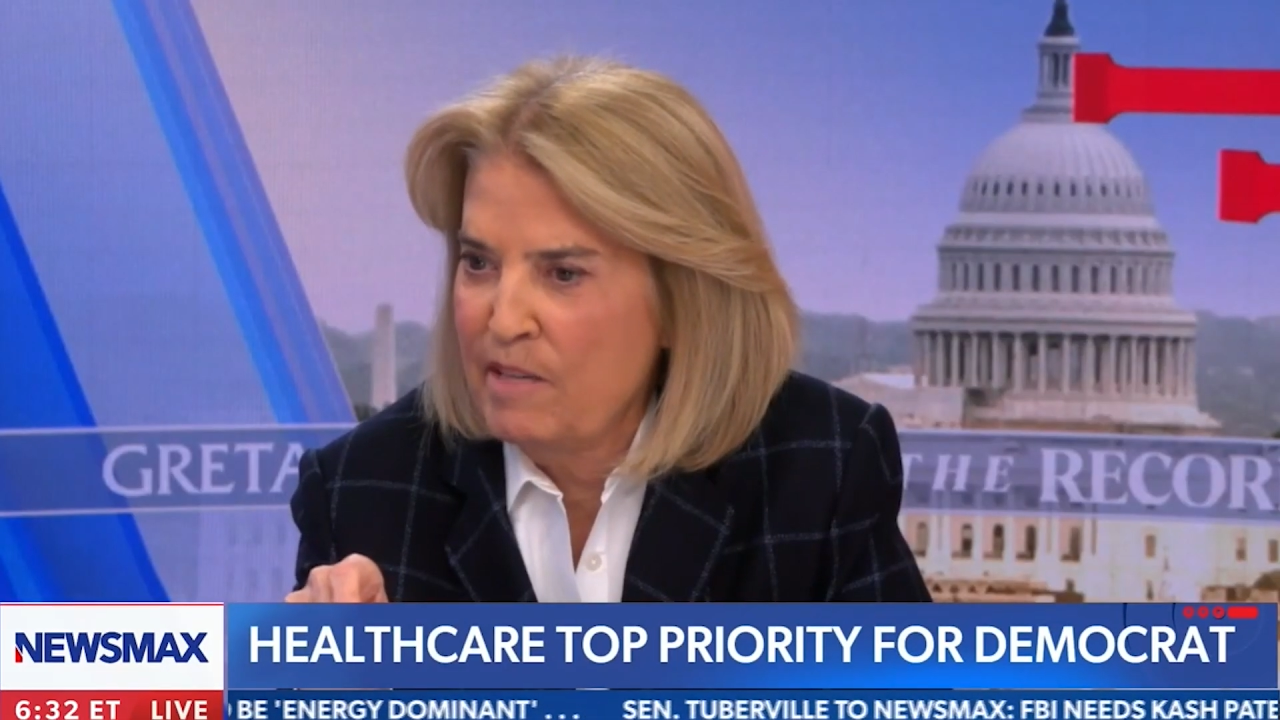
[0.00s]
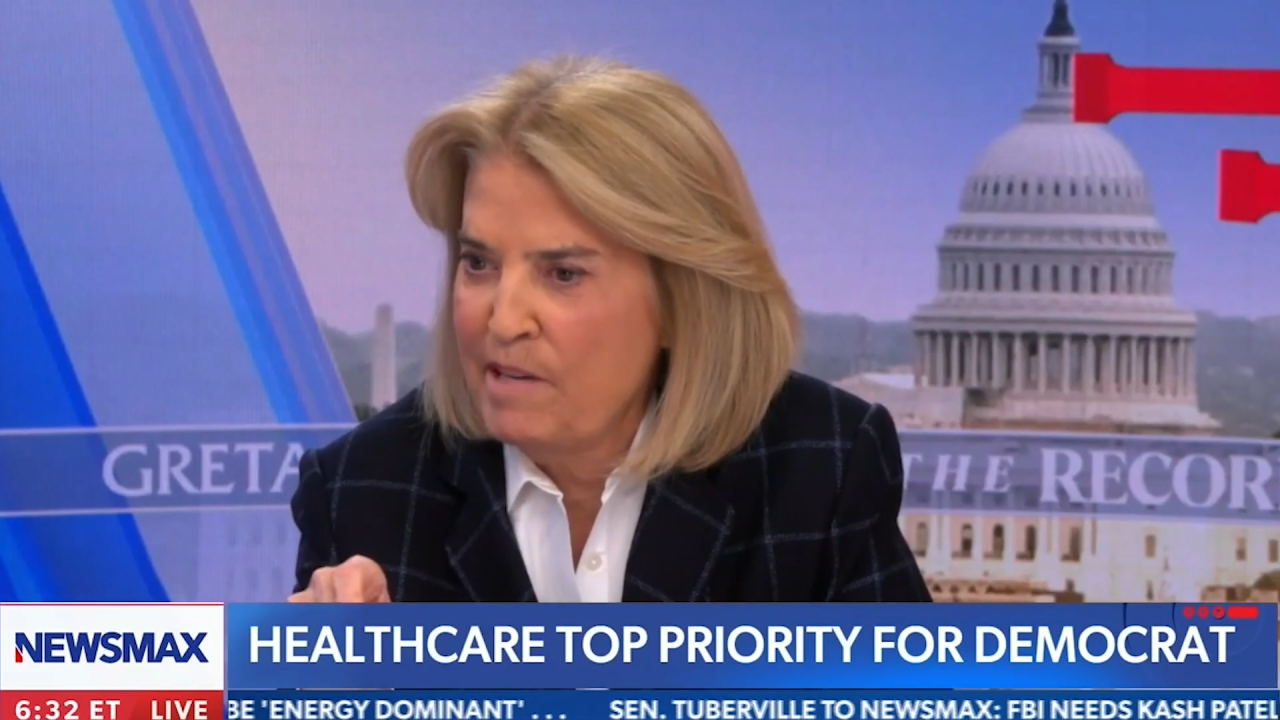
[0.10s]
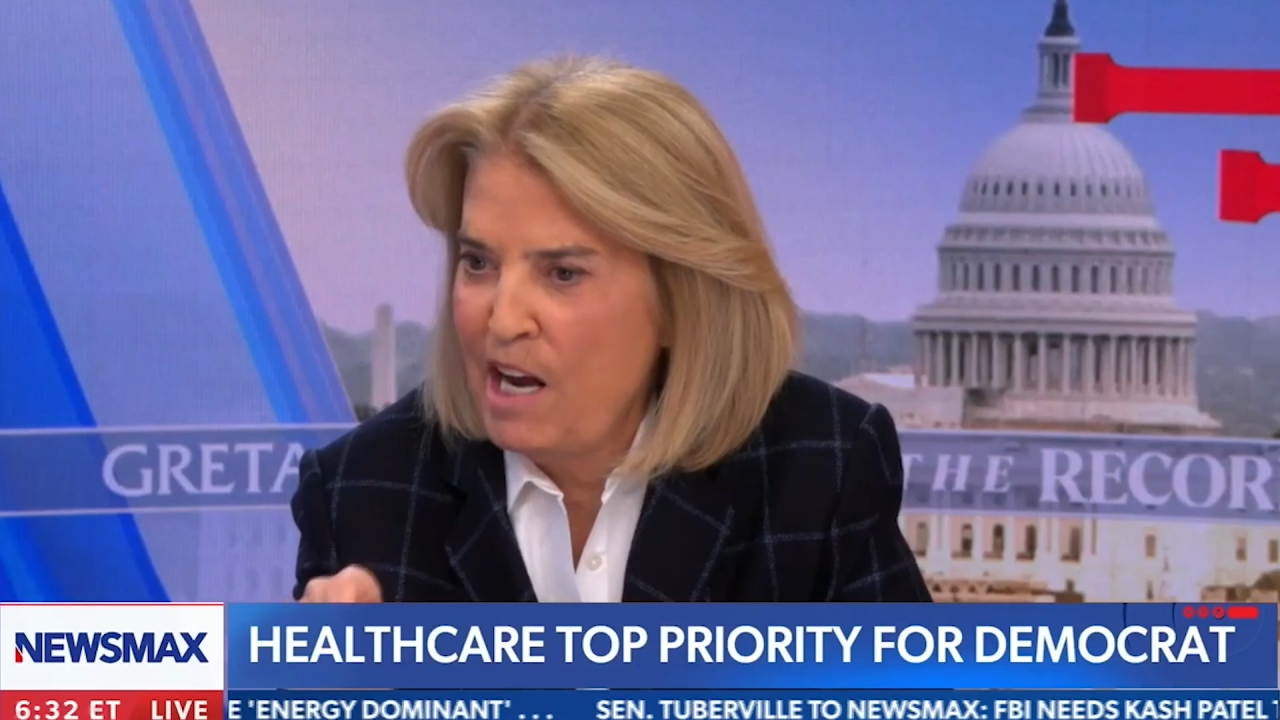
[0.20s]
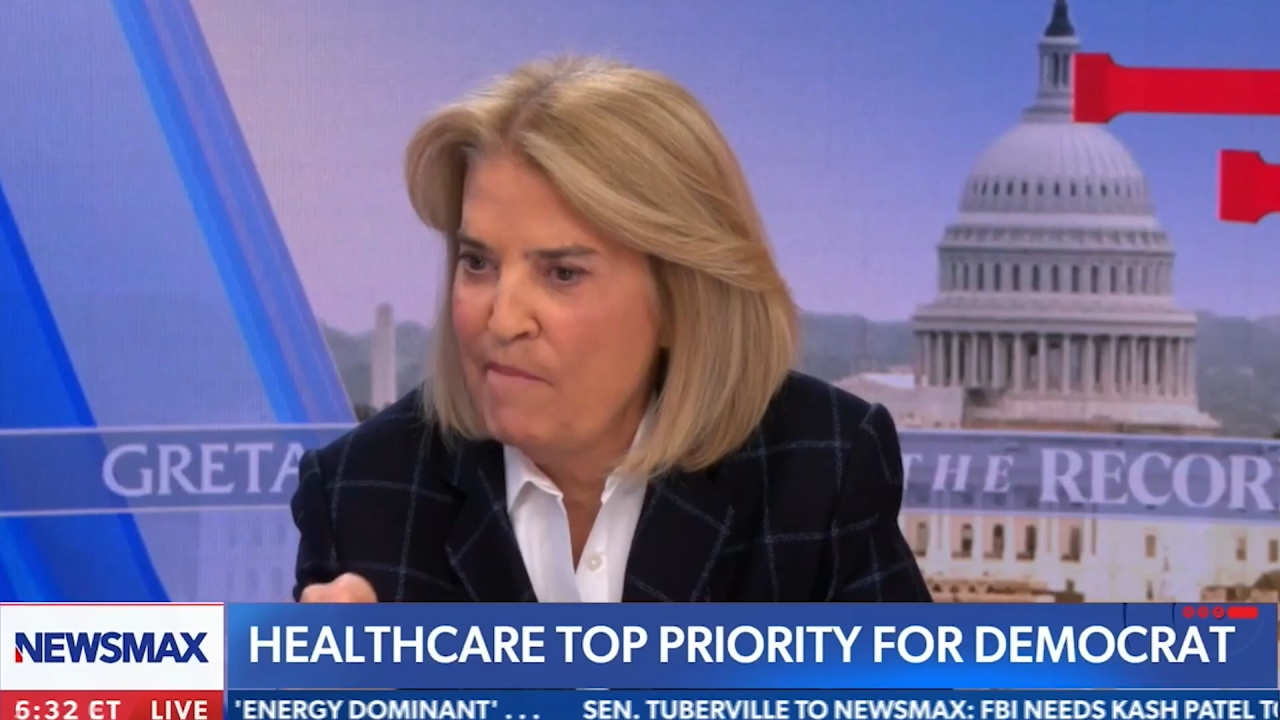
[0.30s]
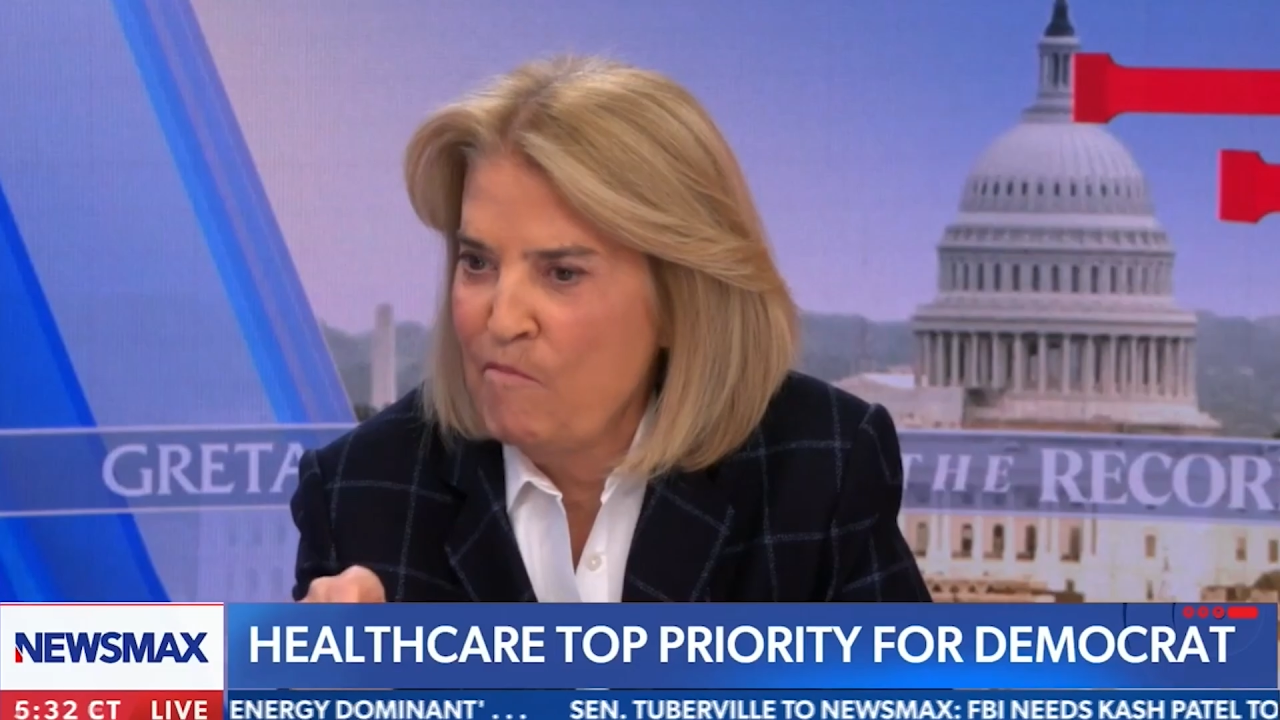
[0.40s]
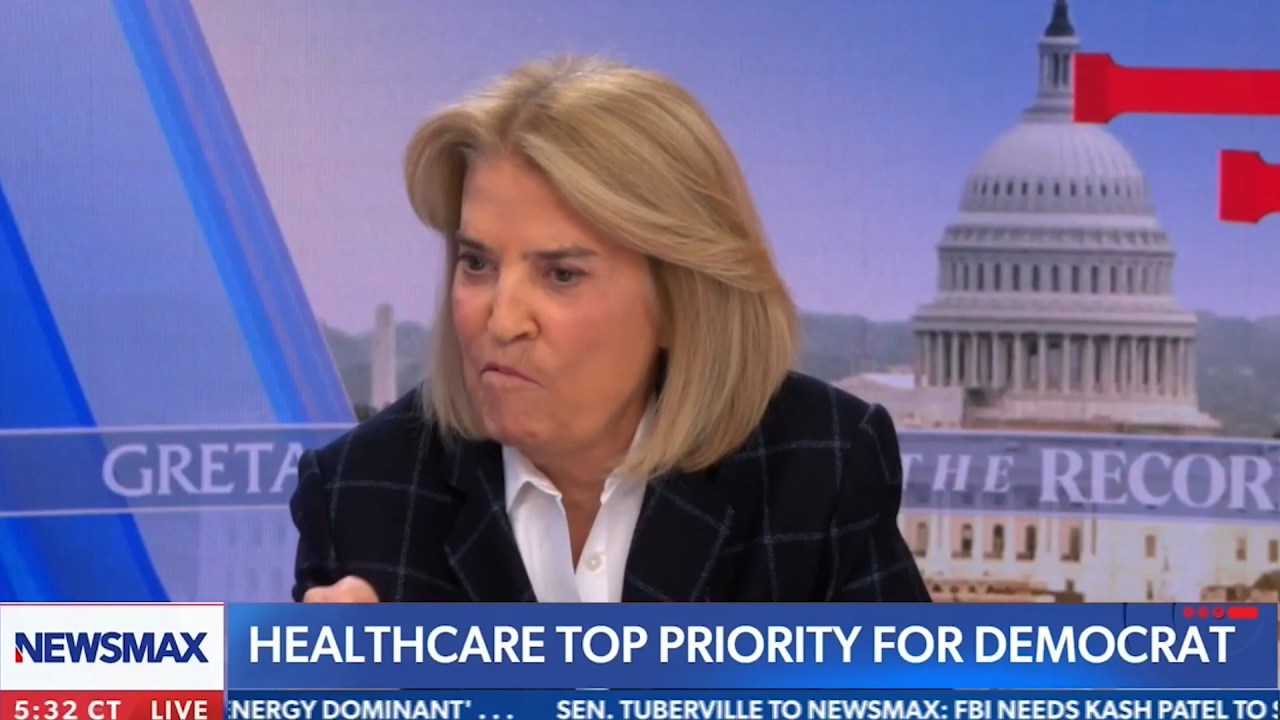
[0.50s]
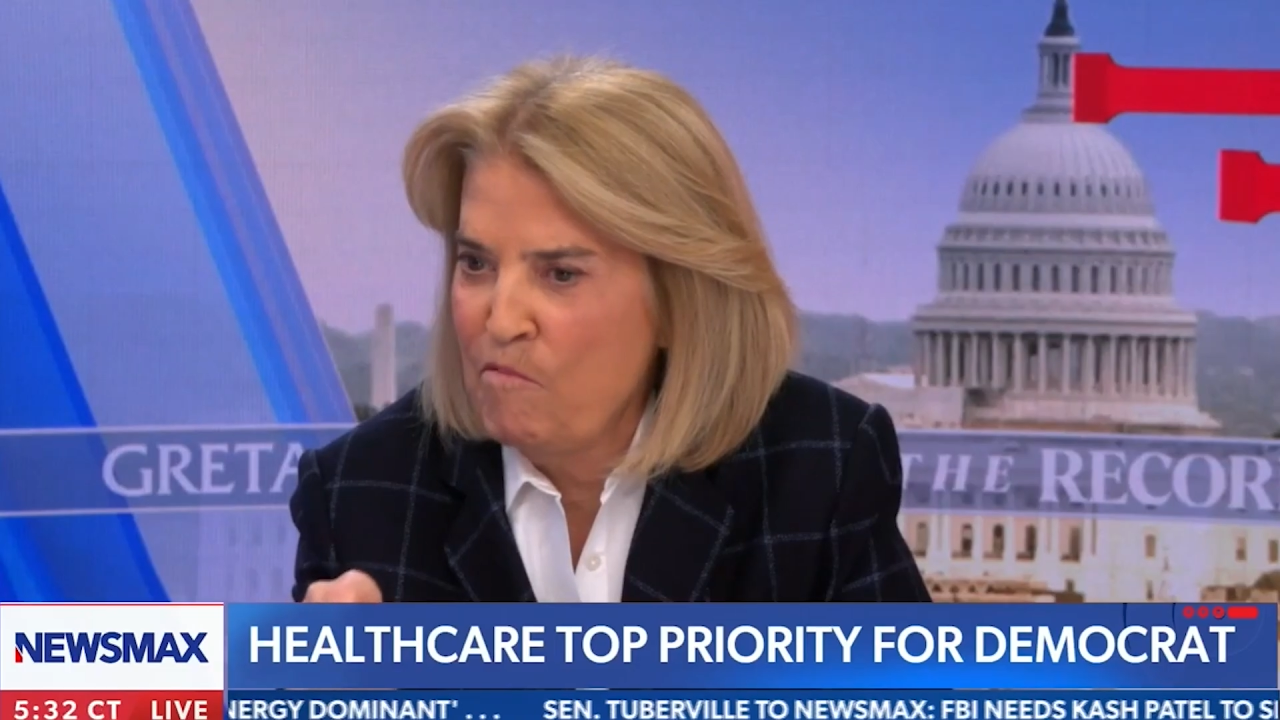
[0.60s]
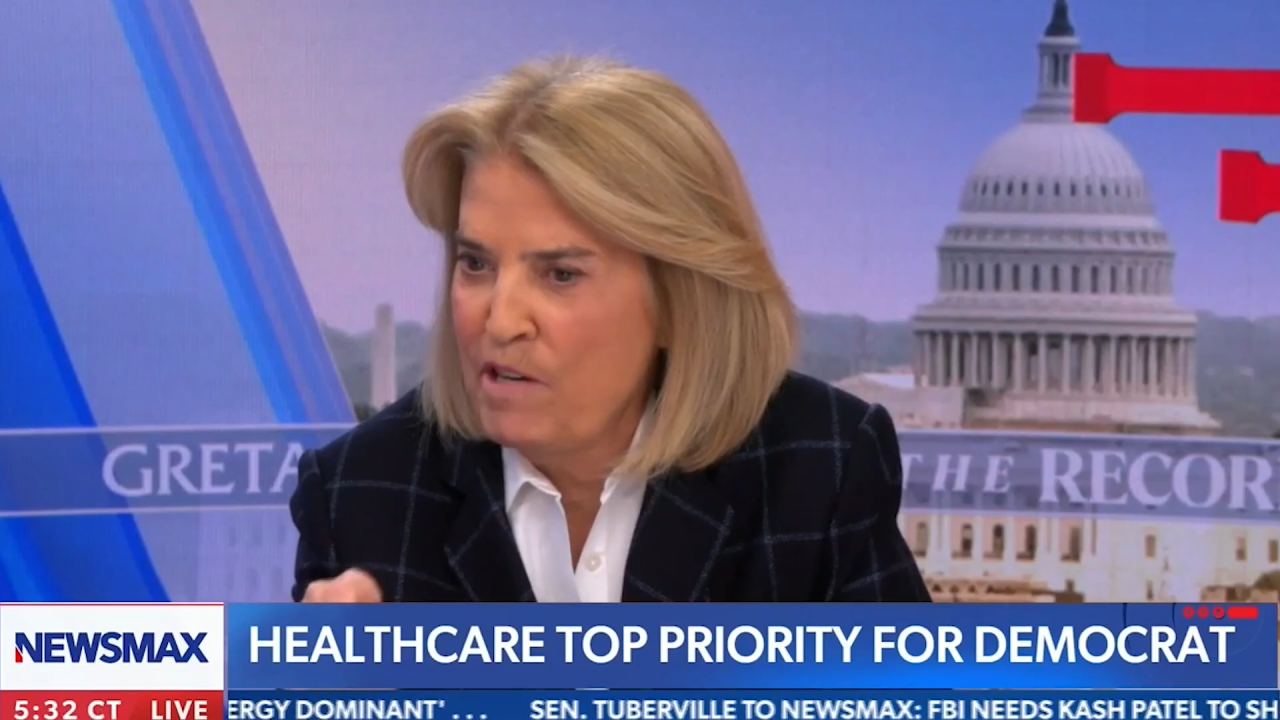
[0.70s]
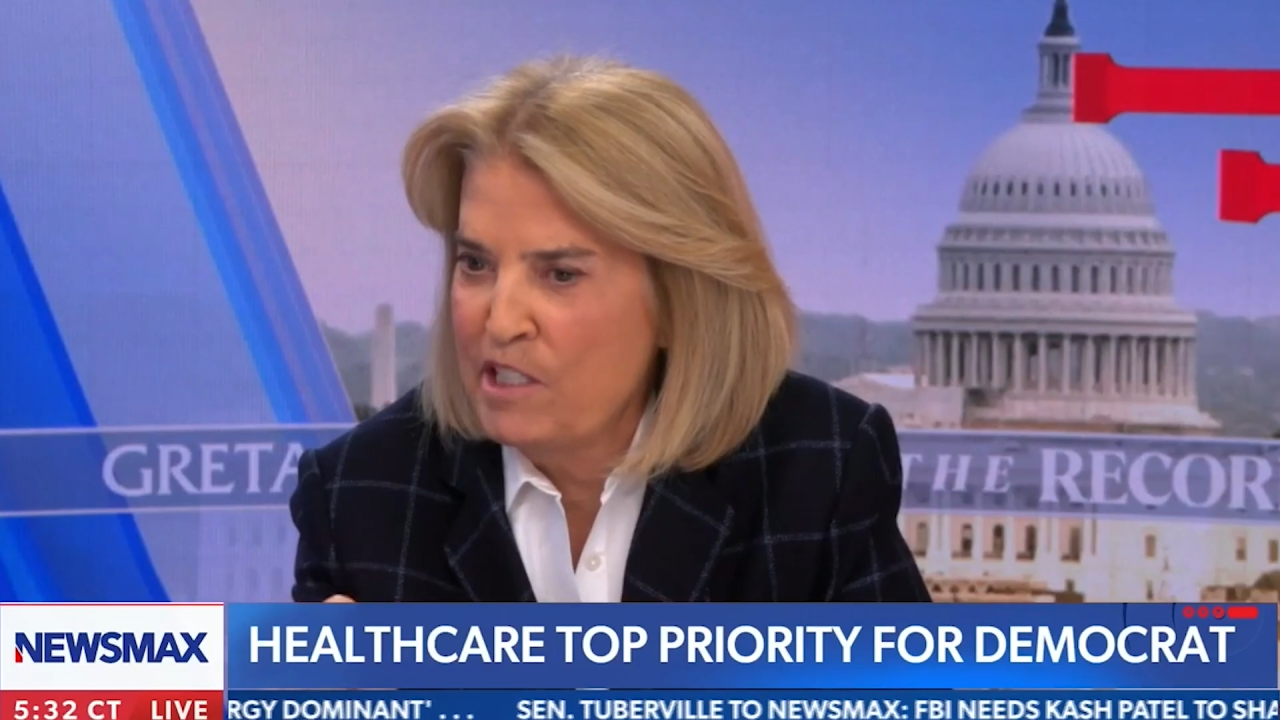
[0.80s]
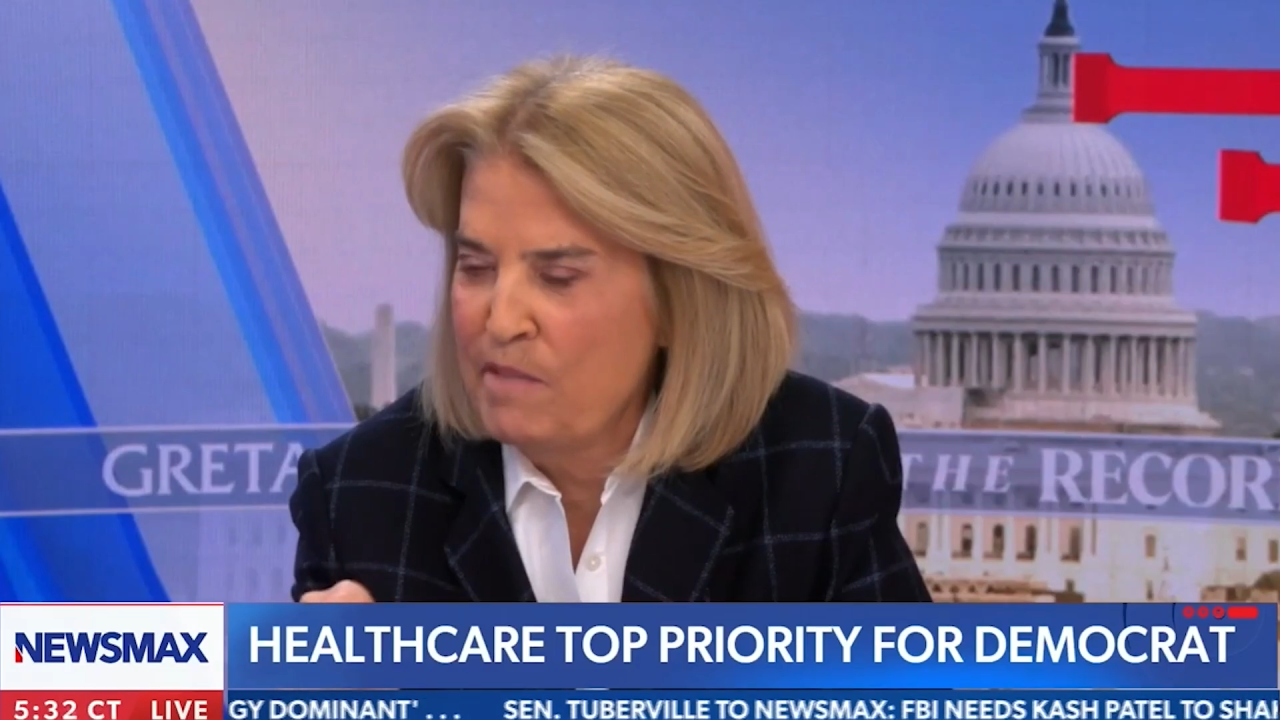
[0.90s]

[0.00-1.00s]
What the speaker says: I mean, what's